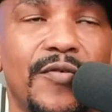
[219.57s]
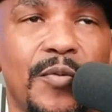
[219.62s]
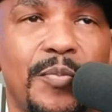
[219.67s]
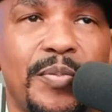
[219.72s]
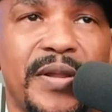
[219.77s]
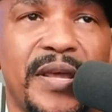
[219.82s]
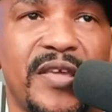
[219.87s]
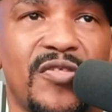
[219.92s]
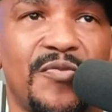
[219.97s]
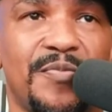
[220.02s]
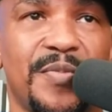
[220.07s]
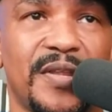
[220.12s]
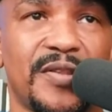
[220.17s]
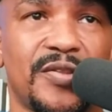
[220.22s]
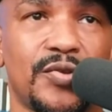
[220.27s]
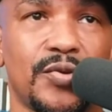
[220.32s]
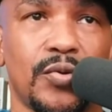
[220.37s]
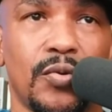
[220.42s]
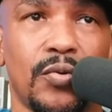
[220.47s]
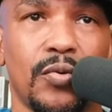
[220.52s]

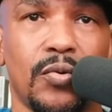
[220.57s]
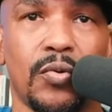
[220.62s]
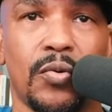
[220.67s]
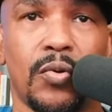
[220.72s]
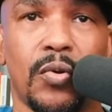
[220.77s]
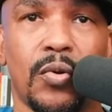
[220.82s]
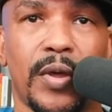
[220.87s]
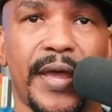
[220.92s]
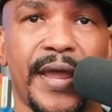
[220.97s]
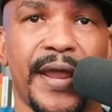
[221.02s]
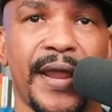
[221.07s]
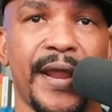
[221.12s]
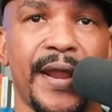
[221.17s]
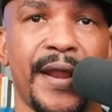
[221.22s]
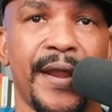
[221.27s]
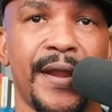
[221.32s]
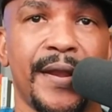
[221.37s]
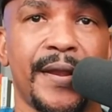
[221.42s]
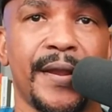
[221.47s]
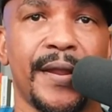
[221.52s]
replacement tool
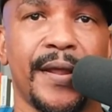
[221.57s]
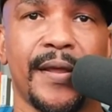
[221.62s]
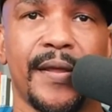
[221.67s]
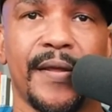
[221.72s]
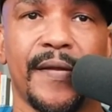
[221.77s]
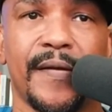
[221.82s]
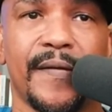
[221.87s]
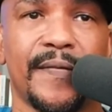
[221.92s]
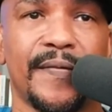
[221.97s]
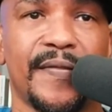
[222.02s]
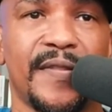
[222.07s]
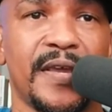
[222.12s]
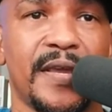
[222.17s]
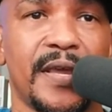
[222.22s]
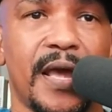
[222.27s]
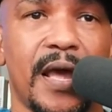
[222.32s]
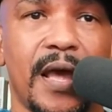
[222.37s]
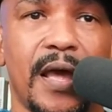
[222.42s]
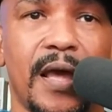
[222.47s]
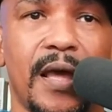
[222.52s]
and
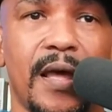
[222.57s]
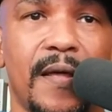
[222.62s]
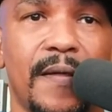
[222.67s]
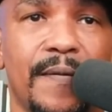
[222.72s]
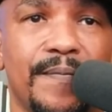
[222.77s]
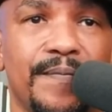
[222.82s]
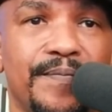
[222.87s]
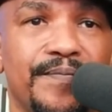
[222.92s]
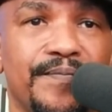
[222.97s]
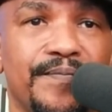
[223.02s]
the, uh,